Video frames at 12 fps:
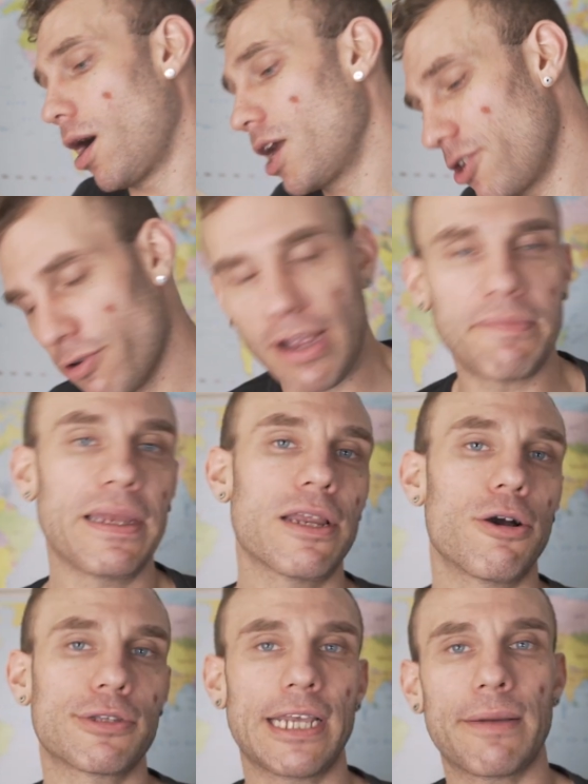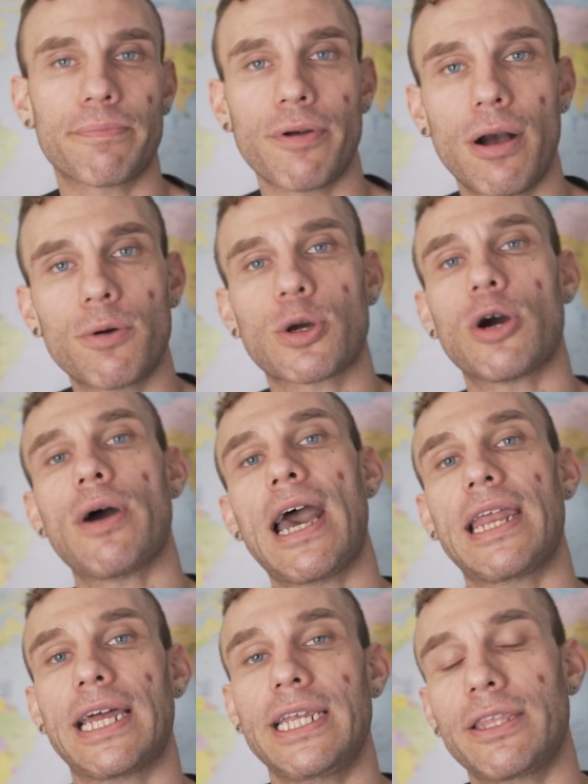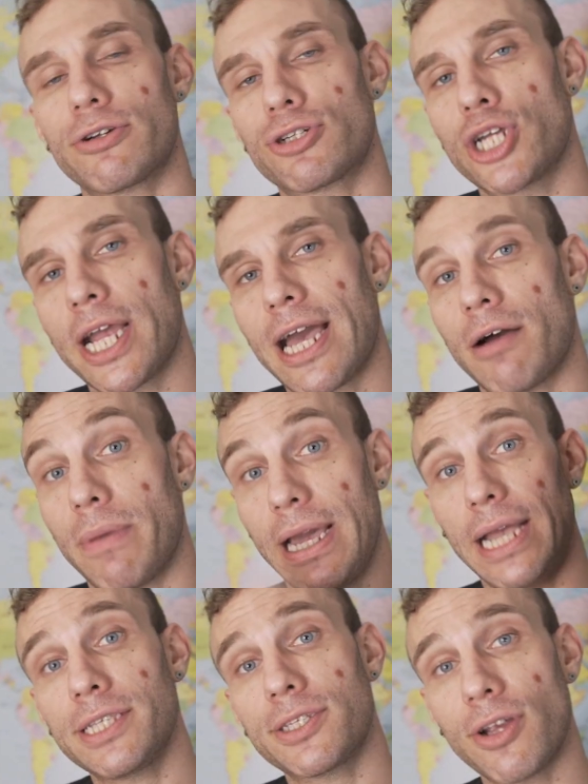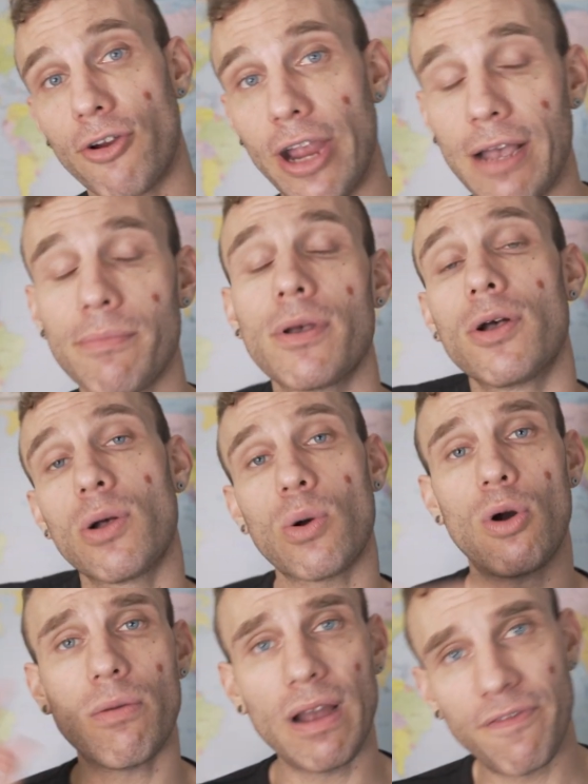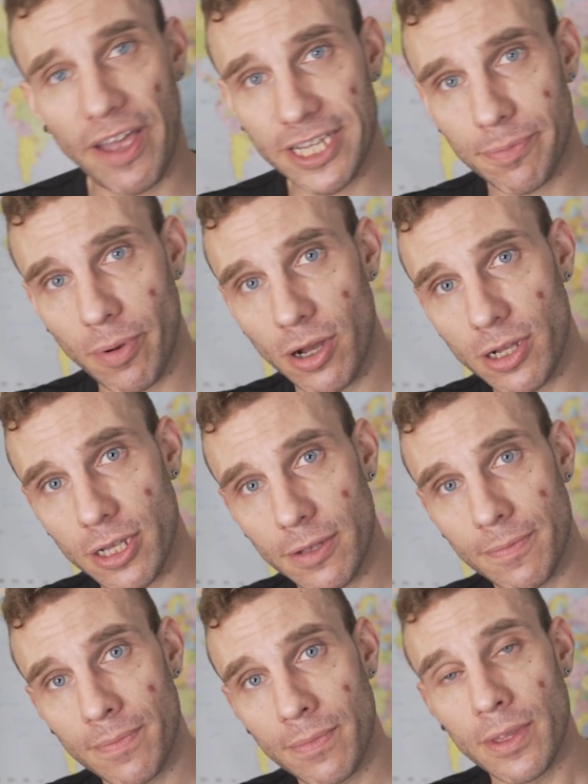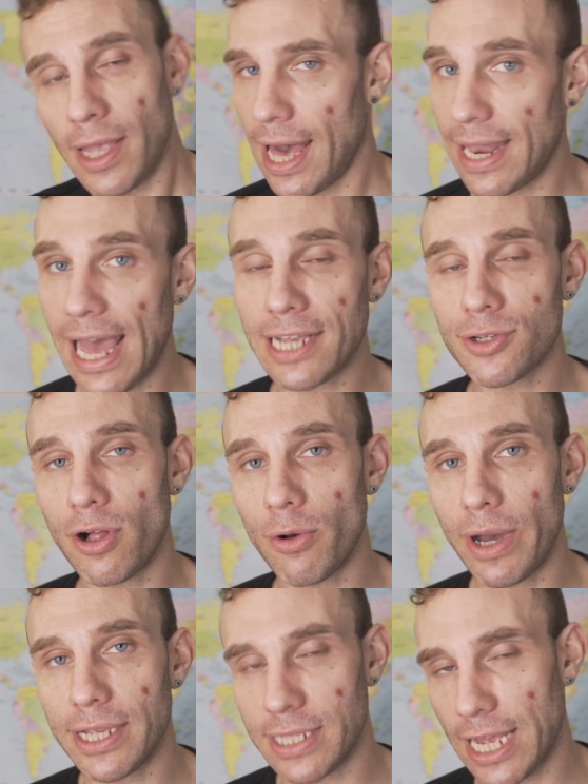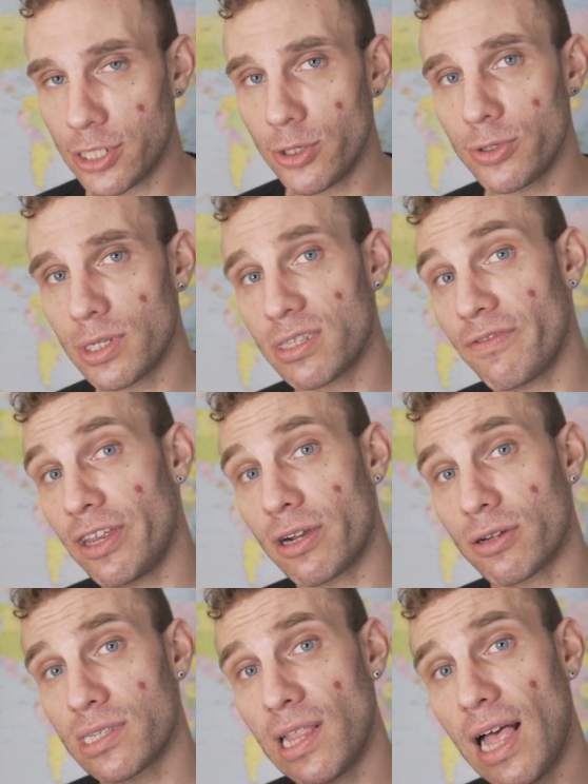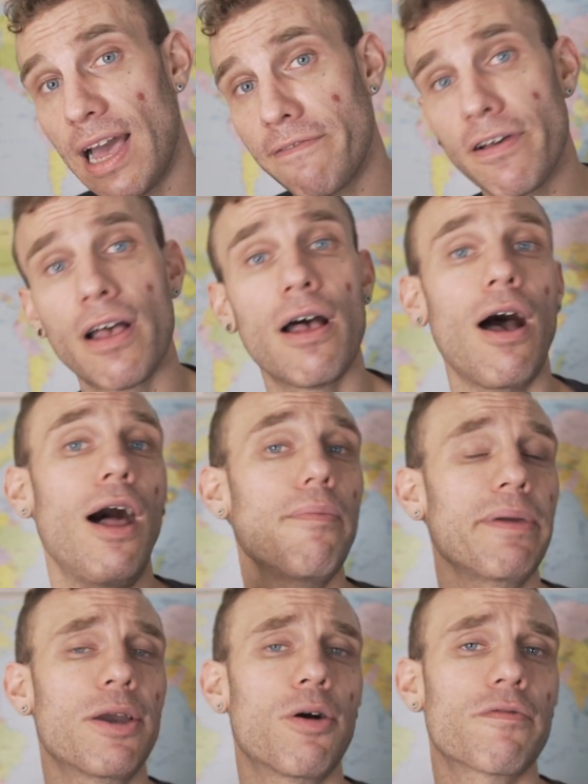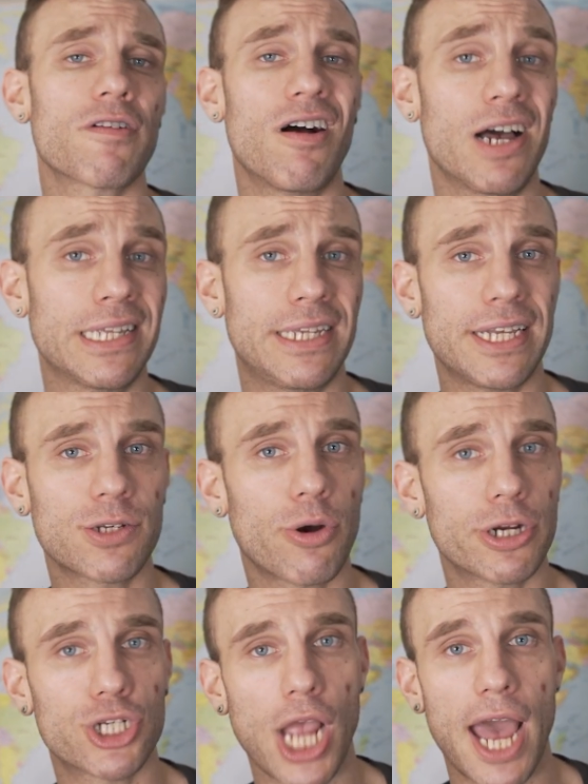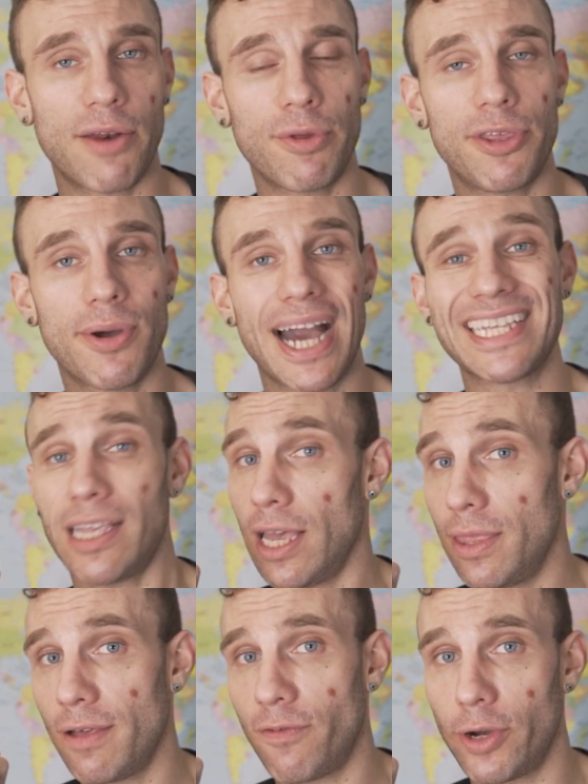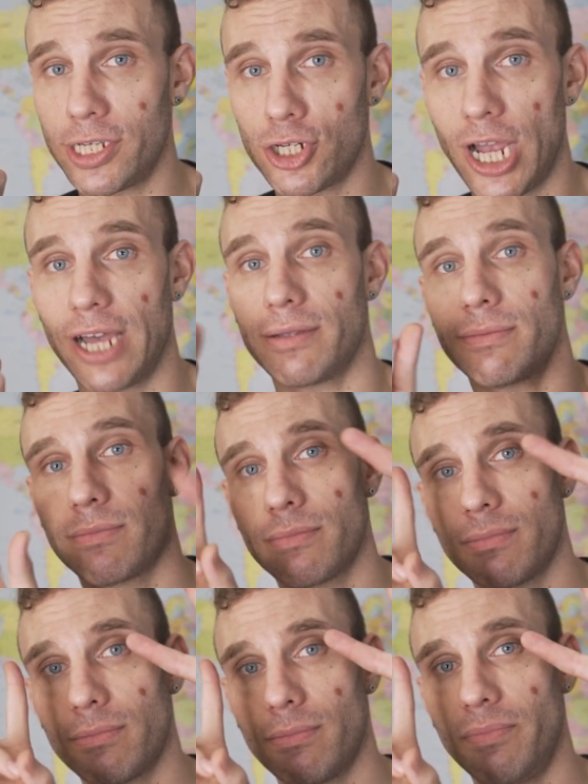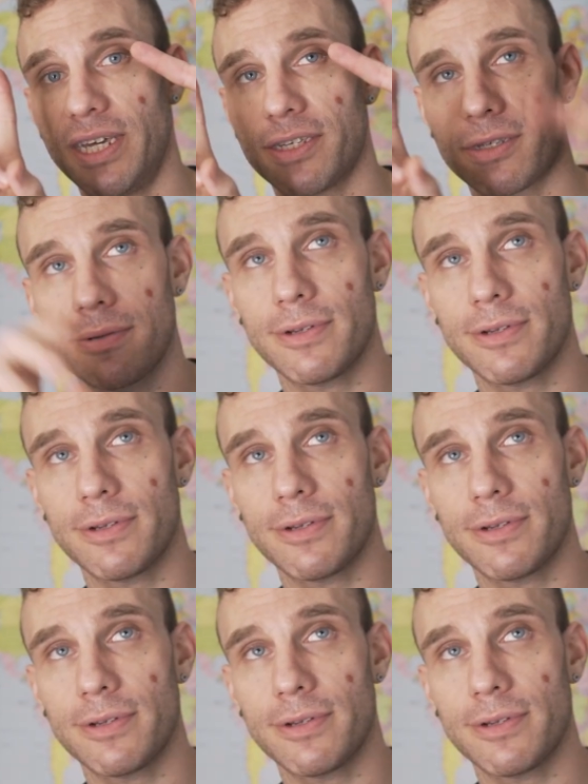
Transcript: on your Redmi Note ten Pro, go ahead and either check out my Instagram or my Facebook. And as always, as soon as this video goes live, I'll be over on Discord chatting with you guys in the voice chat. Peace.